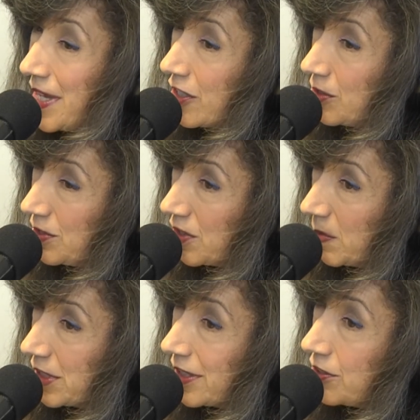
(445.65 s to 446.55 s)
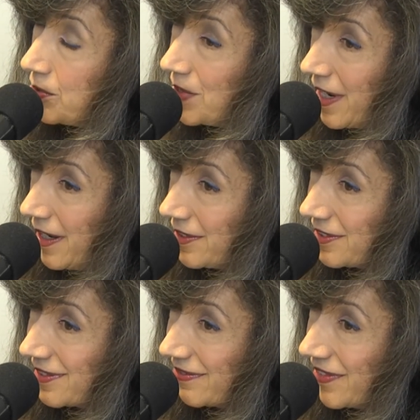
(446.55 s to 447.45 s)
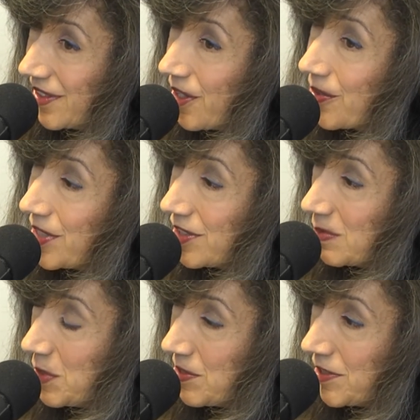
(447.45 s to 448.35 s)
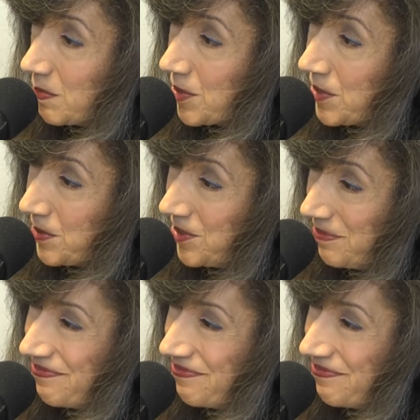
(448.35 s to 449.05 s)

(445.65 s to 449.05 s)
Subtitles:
Thank you so much, and you guys are the experienced pros.